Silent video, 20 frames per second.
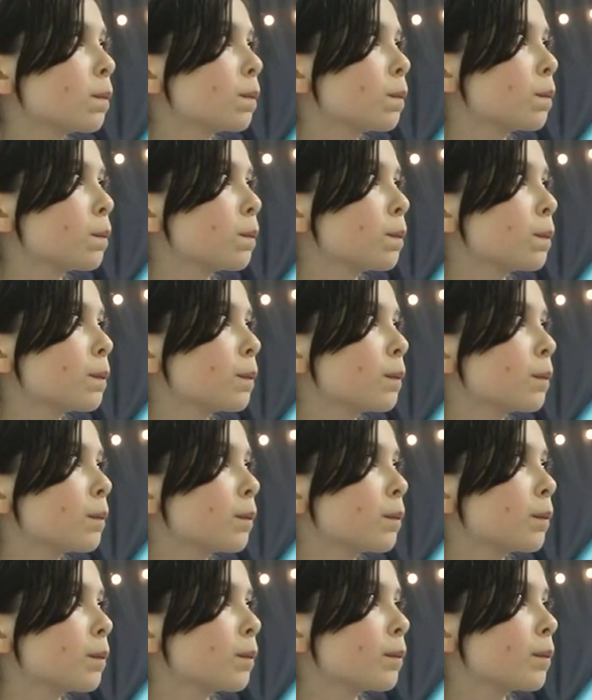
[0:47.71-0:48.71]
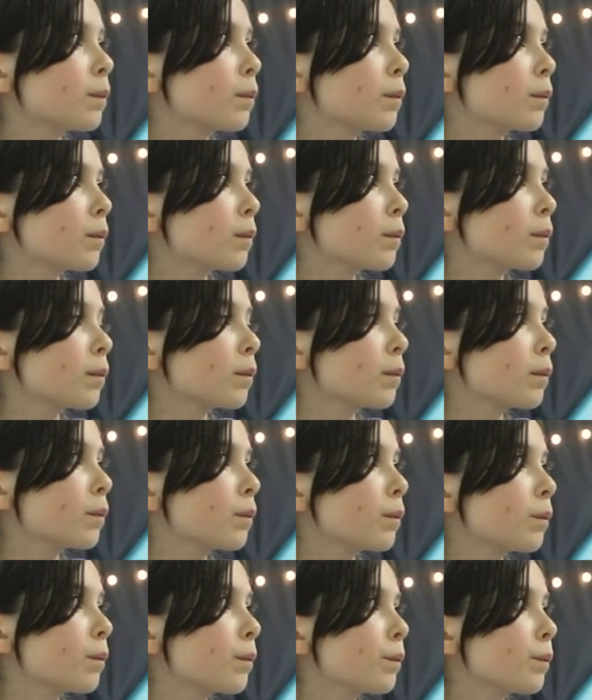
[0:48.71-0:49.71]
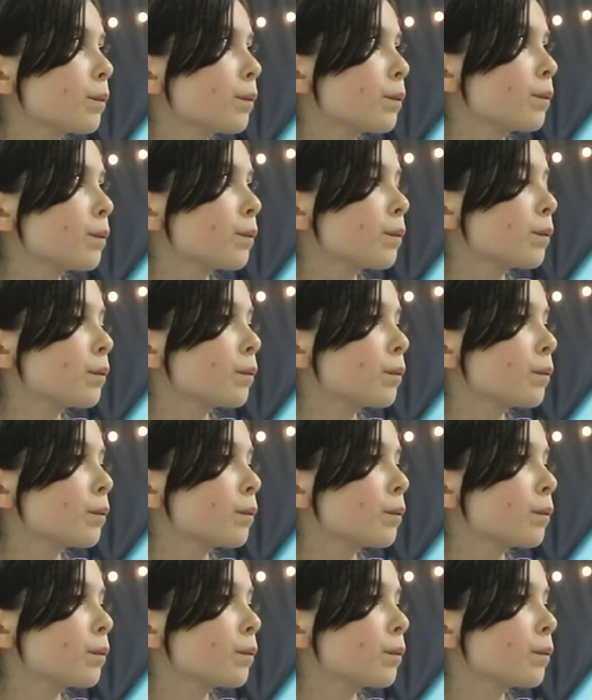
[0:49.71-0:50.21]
[no speech]